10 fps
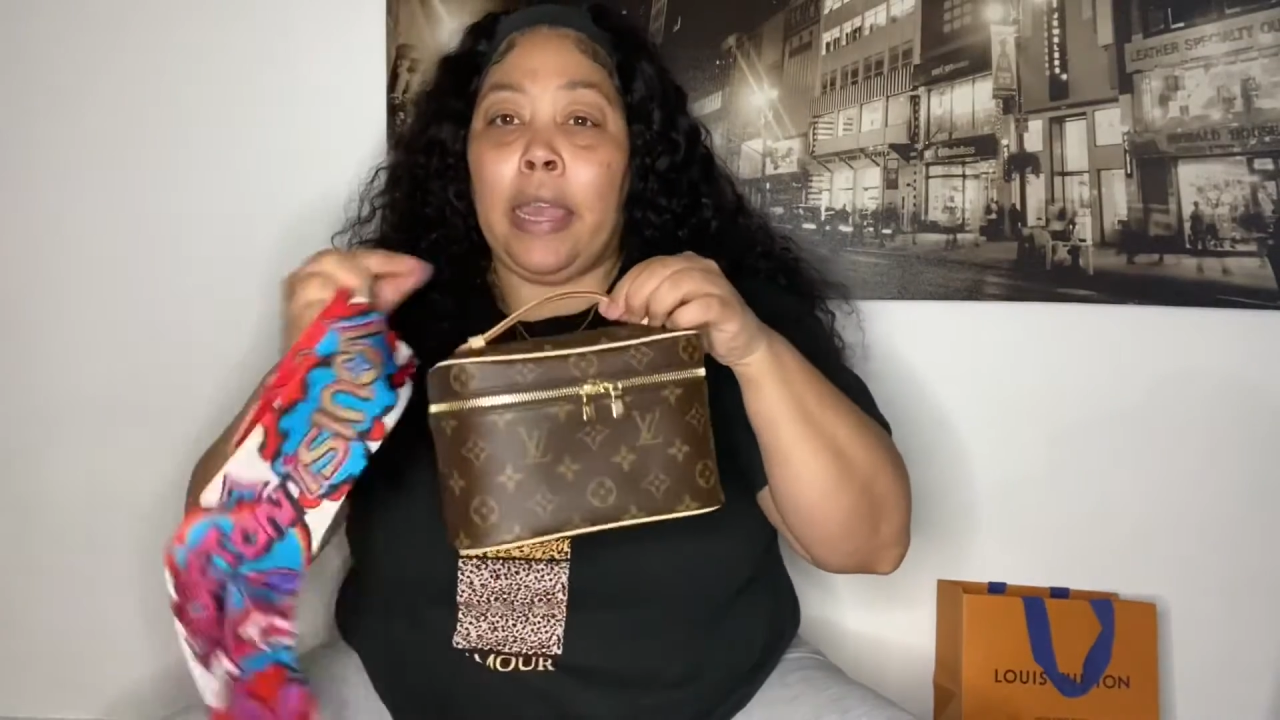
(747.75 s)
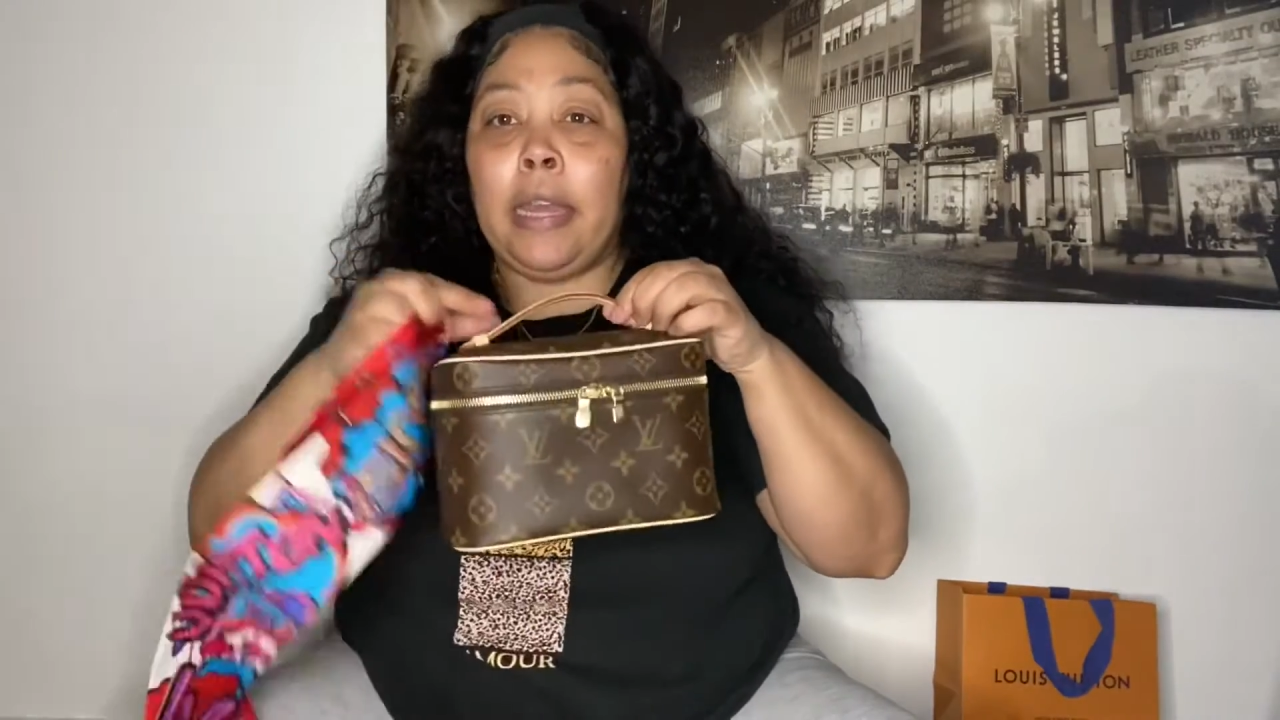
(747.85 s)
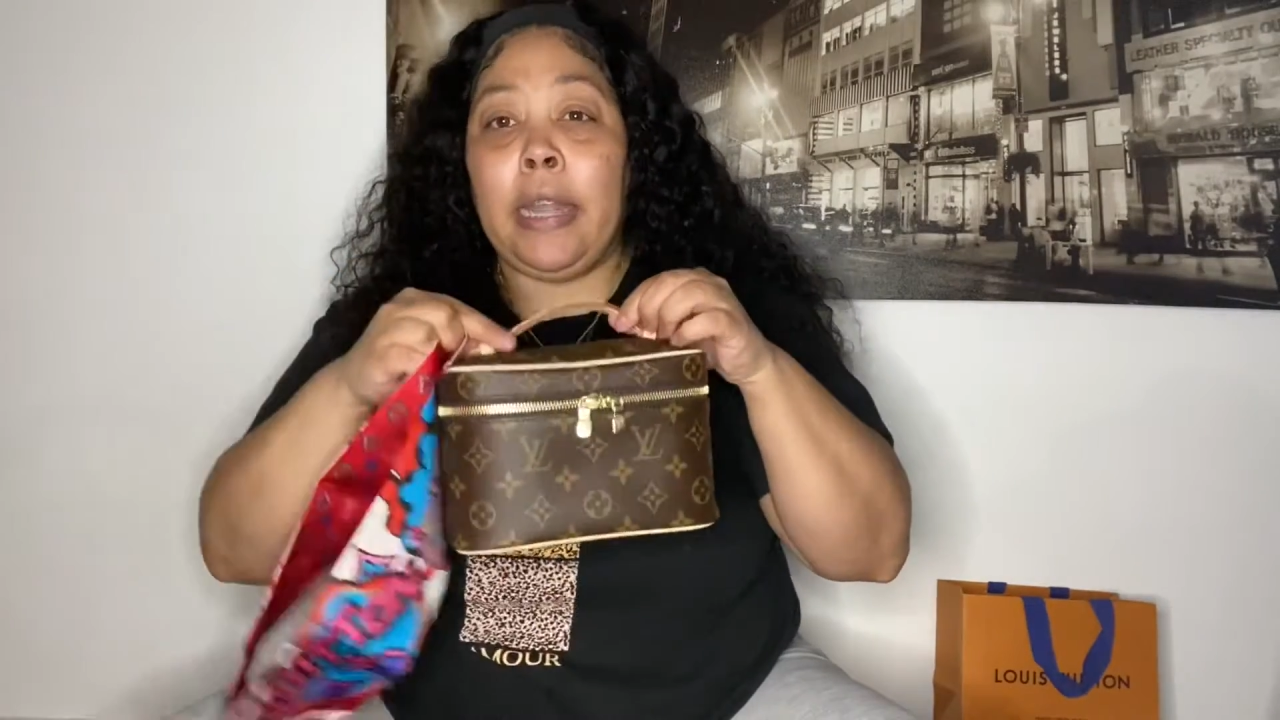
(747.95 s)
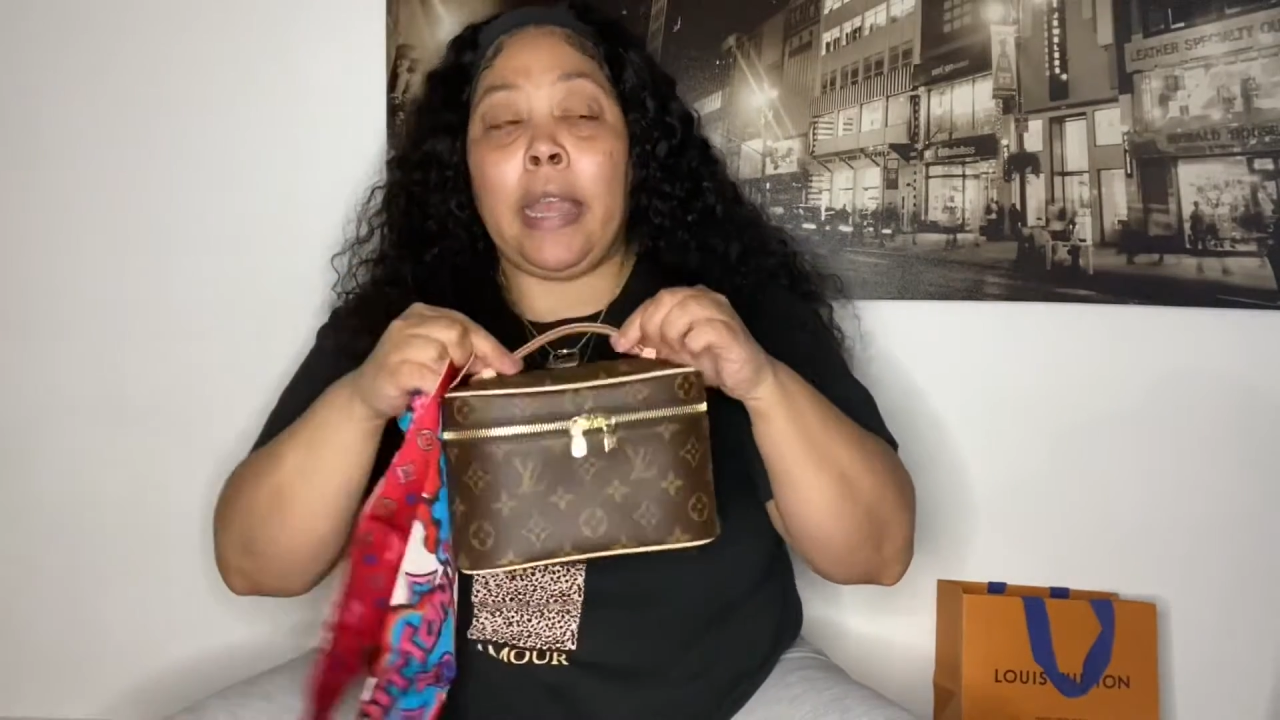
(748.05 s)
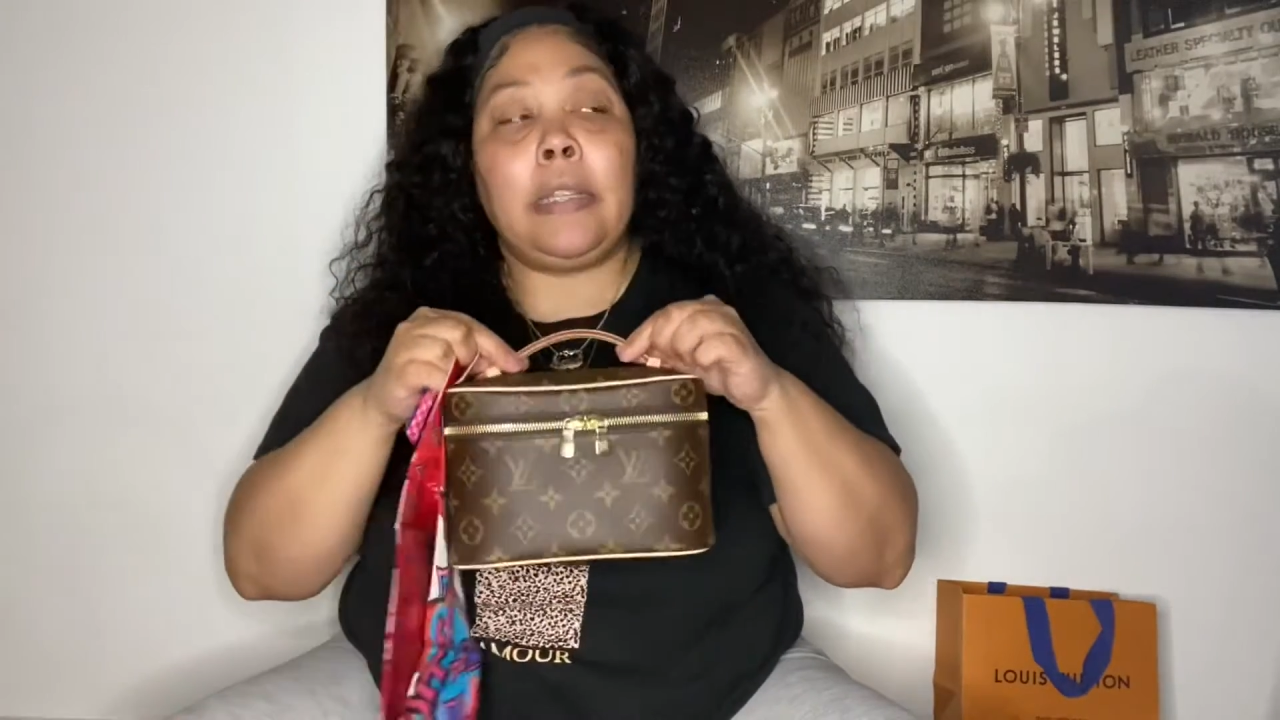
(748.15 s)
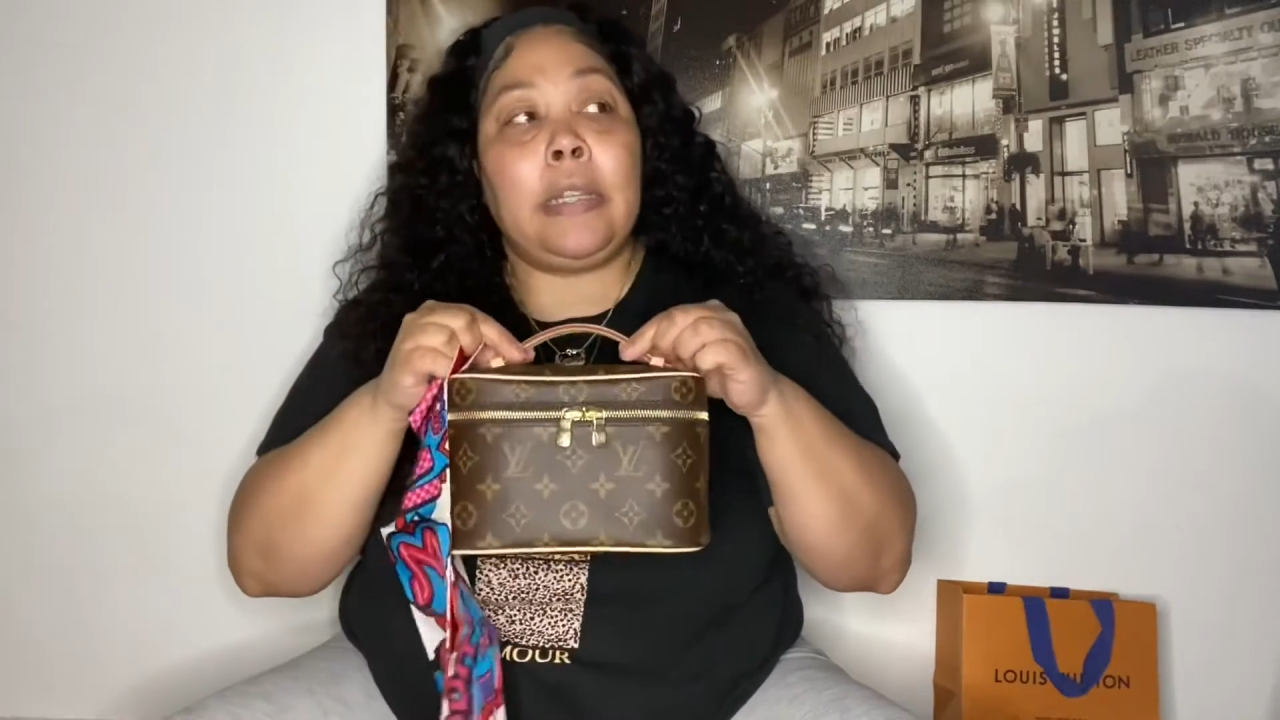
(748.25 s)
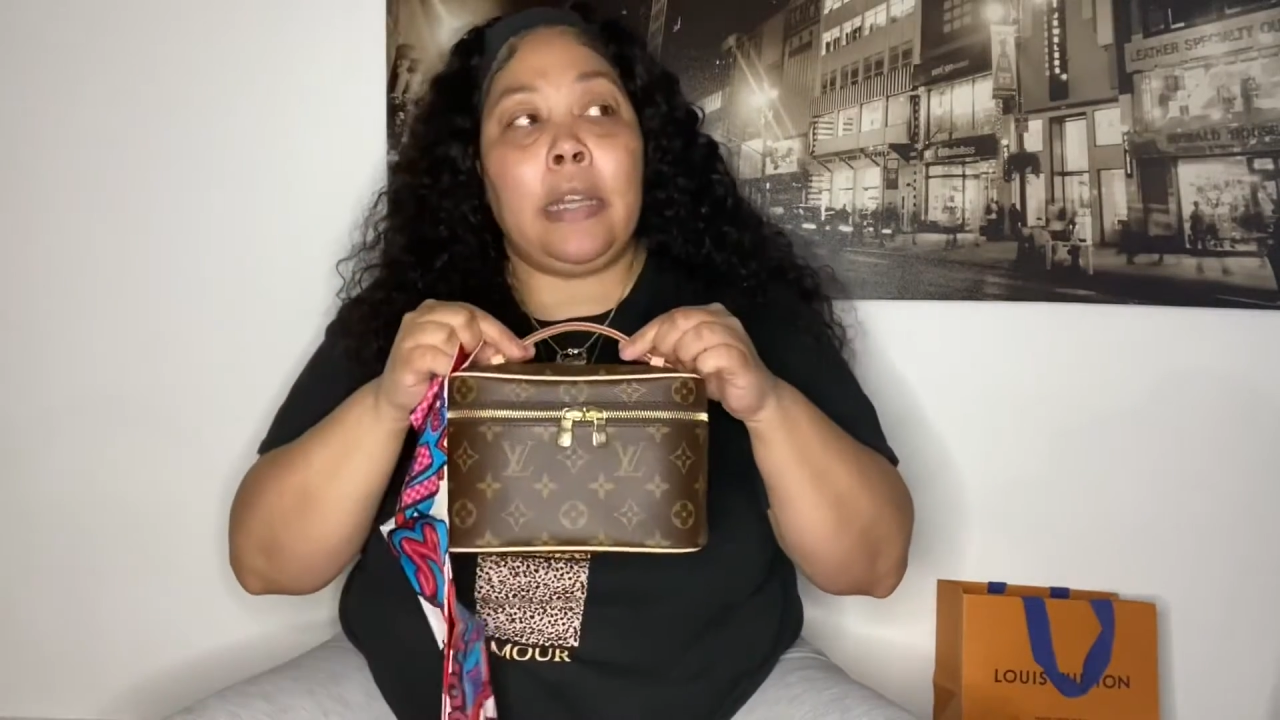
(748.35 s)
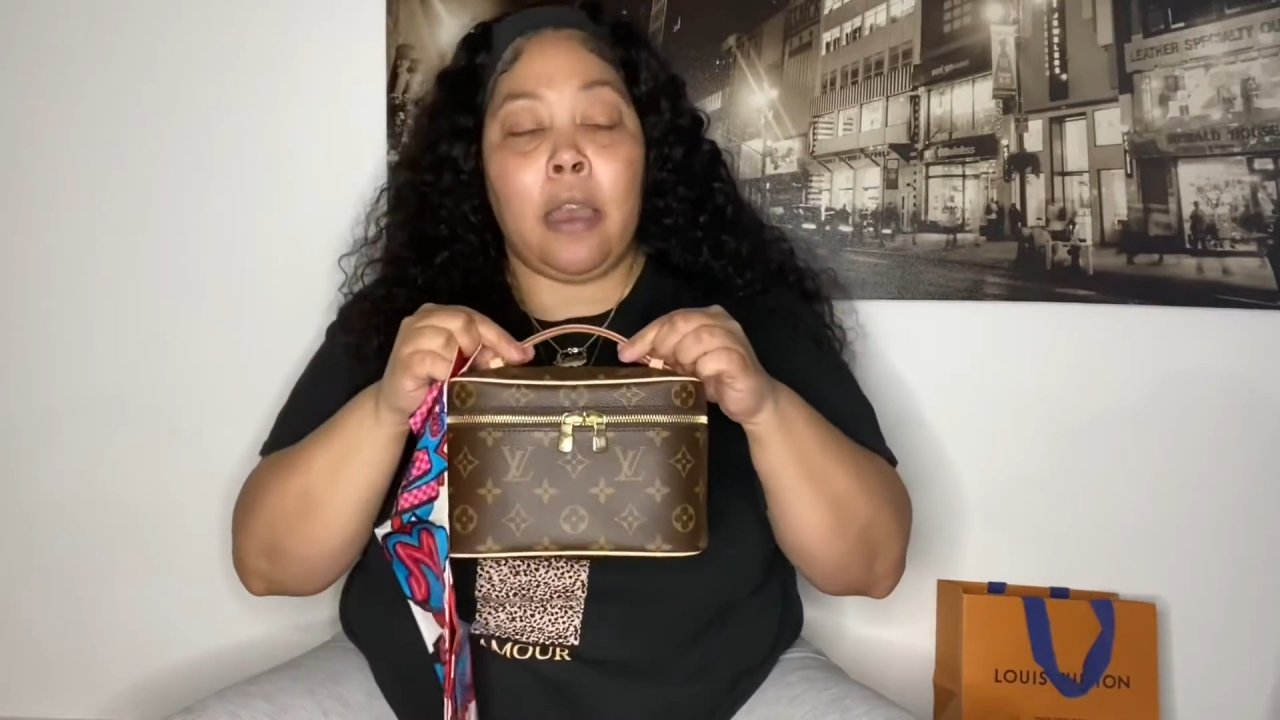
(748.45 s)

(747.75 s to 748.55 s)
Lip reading: connected